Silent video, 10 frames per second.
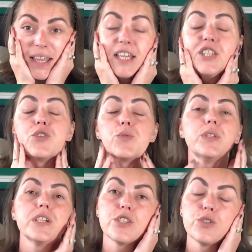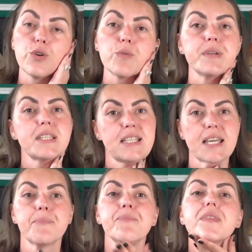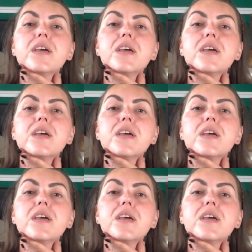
into the stormy sea.